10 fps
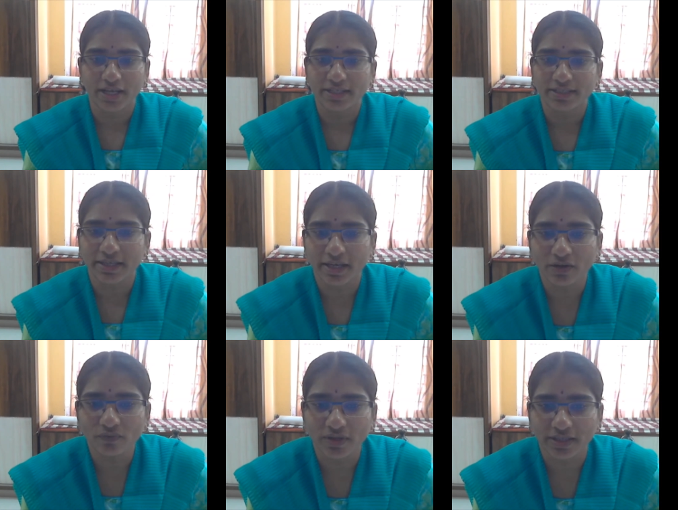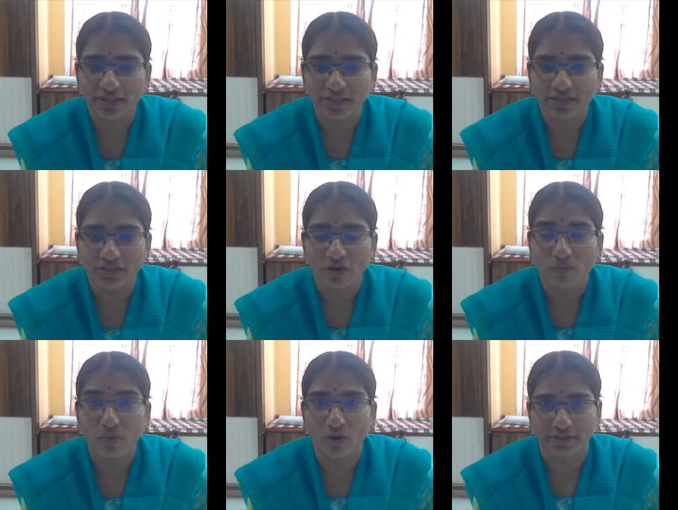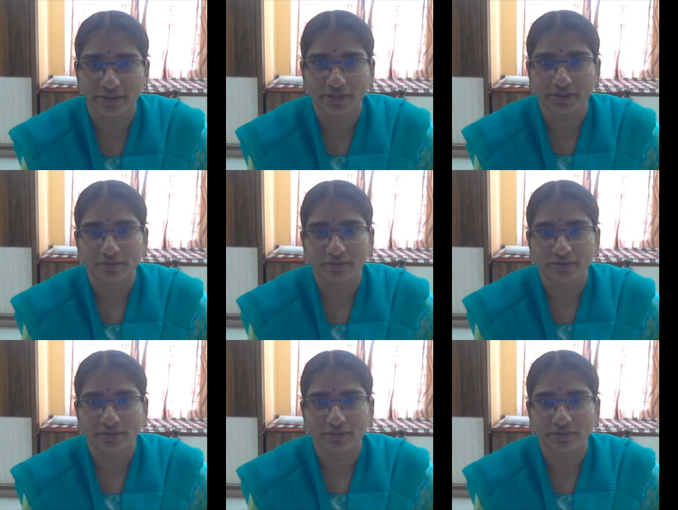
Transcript: Second one is bought,